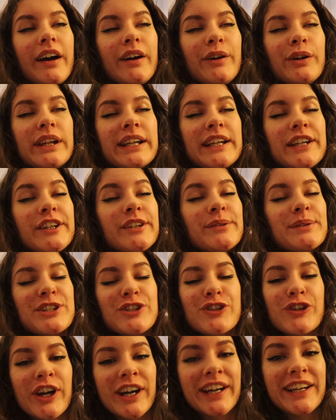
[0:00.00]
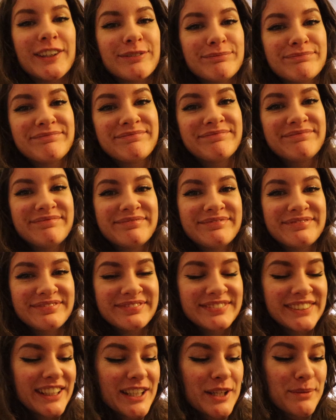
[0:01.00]
all I can do is try.
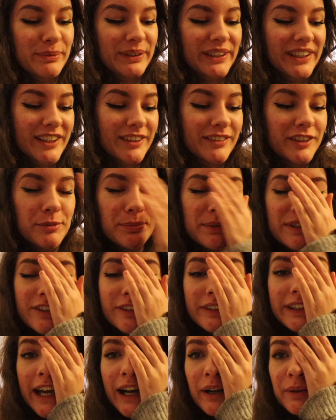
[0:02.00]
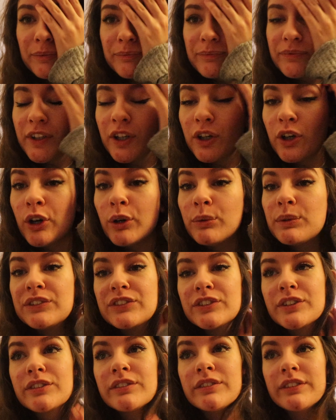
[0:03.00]
But yeah, up until now, all we've
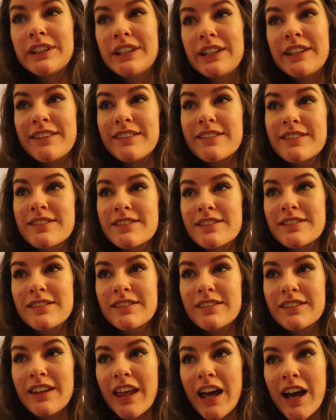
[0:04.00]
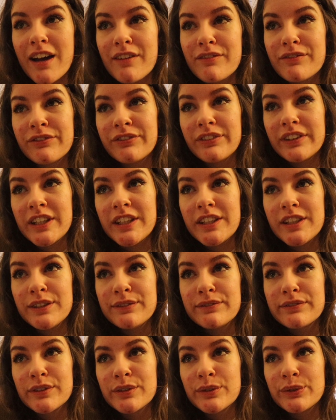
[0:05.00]
done is have
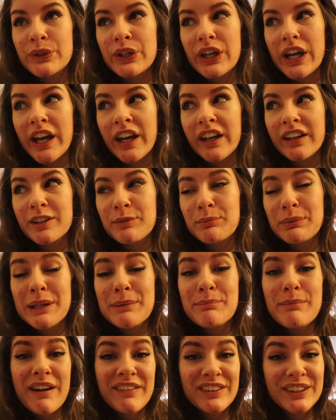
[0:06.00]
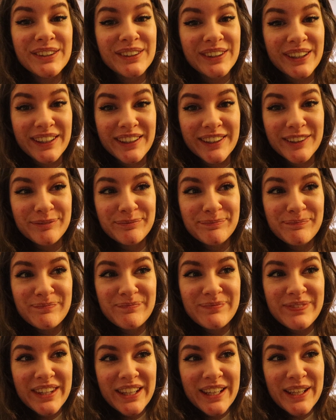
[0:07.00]
Indian food and play Mario Kart,
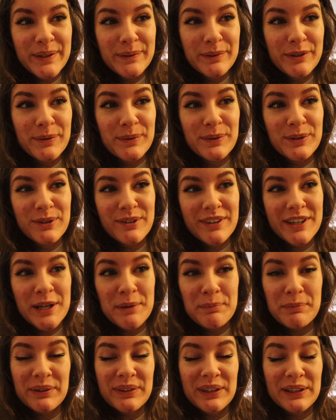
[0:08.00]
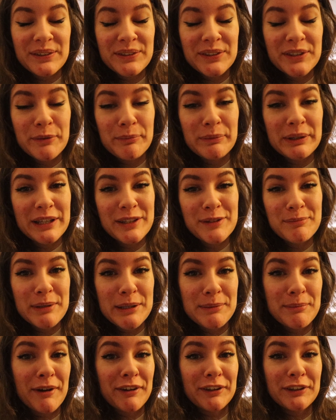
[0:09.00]
which was great because I don't normally get to play
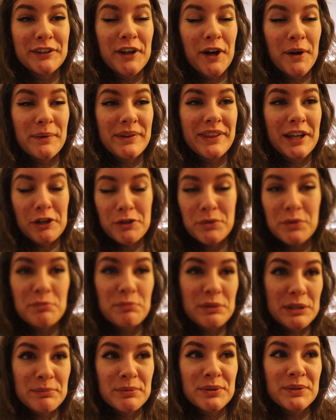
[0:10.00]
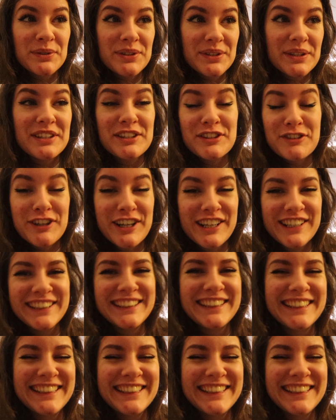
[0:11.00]
Mario Kart with actual people, so that's great.